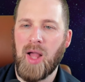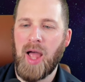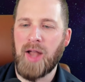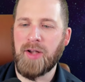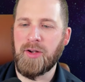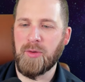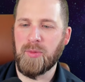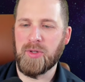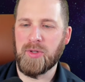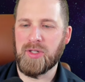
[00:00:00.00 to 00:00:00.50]

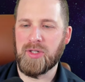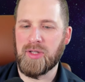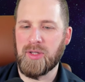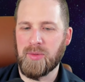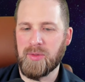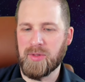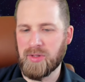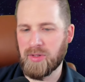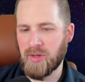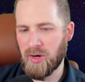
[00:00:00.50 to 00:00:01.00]
do wish that there
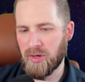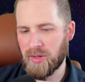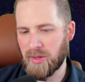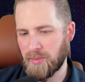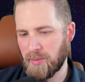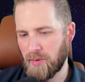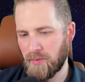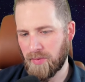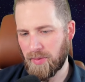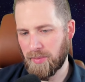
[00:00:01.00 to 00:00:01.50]
was a card that
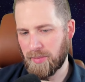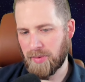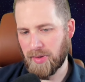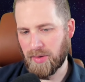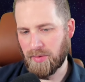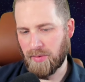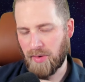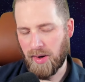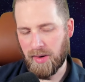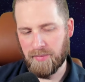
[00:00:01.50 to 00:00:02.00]
moved them to
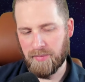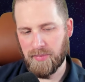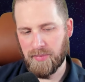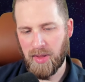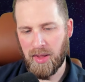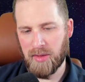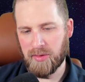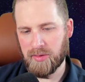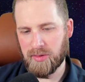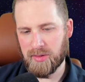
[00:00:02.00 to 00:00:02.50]
the right.
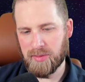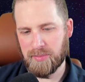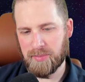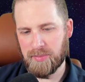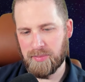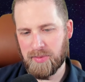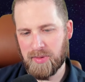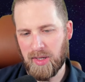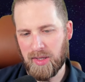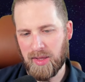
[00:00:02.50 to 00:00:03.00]
I'll just
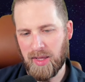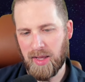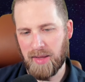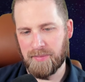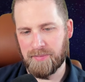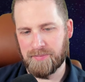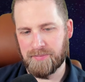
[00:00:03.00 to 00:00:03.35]
say that.